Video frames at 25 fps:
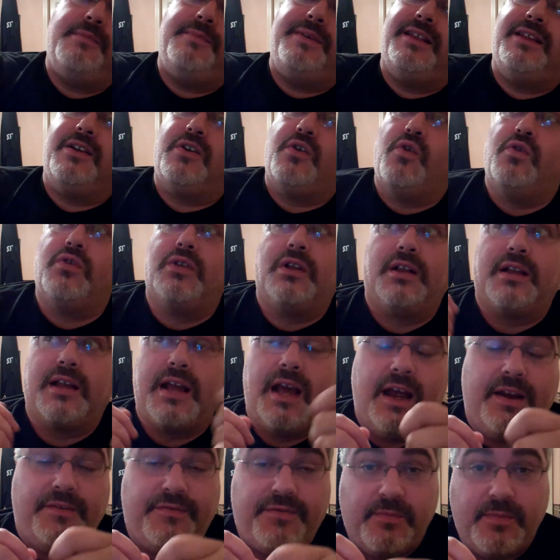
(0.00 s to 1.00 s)
to be the Google
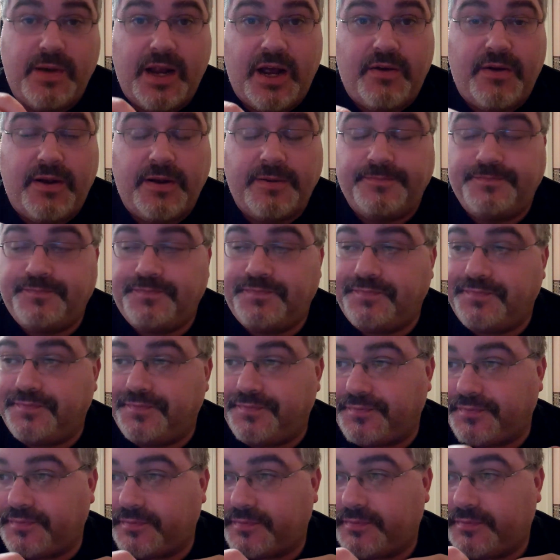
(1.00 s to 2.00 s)
guy from now
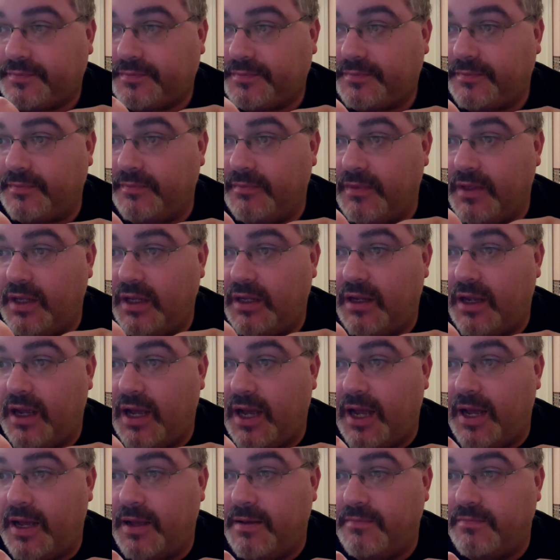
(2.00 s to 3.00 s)
on.
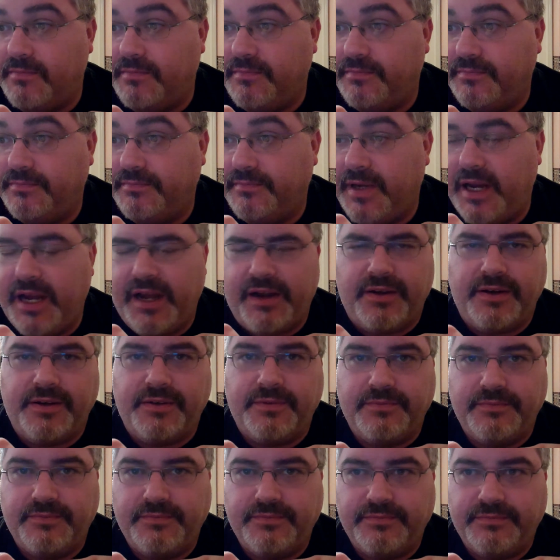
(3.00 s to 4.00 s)
Um, Aaron.
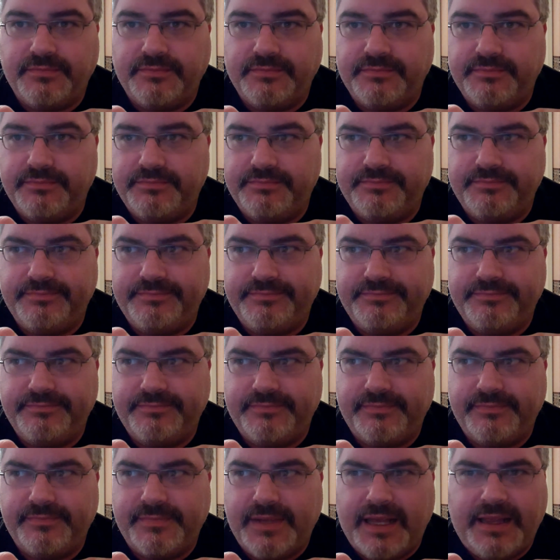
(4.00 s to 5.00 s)

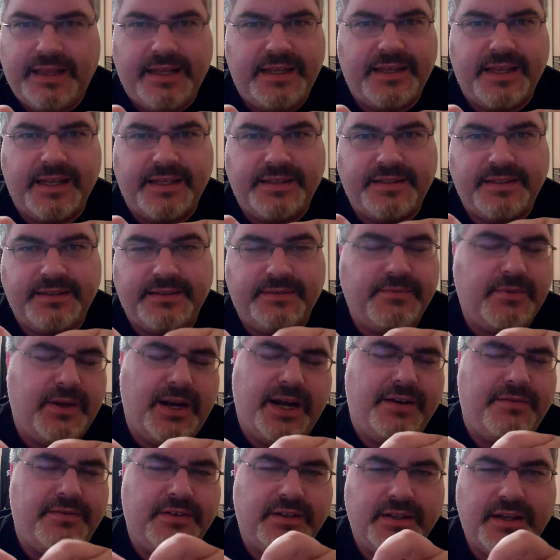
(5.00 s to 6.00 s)
I think that's it.
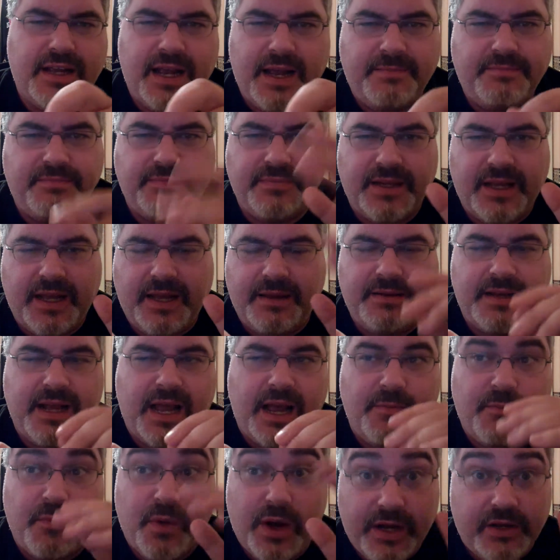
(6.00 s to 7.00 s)
Whatever. I'm, I,
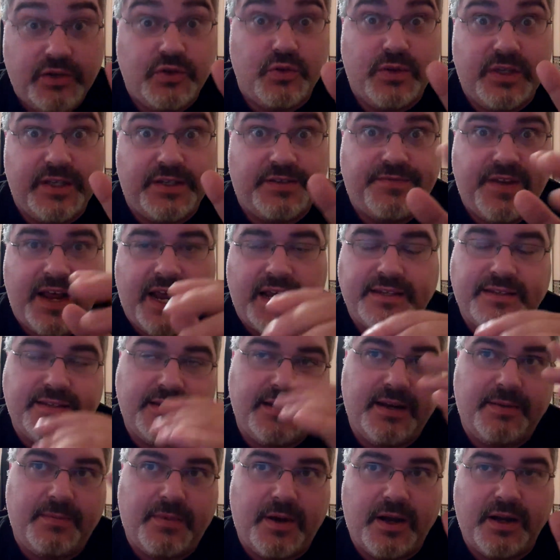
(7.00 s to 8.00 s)
I want to do this fast
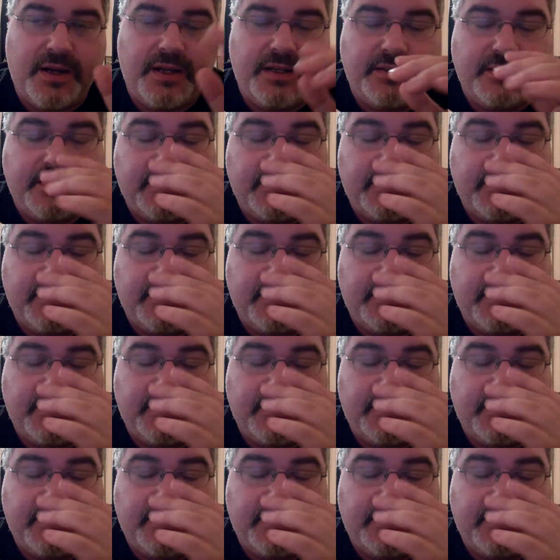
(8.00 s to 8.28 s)
and I'm already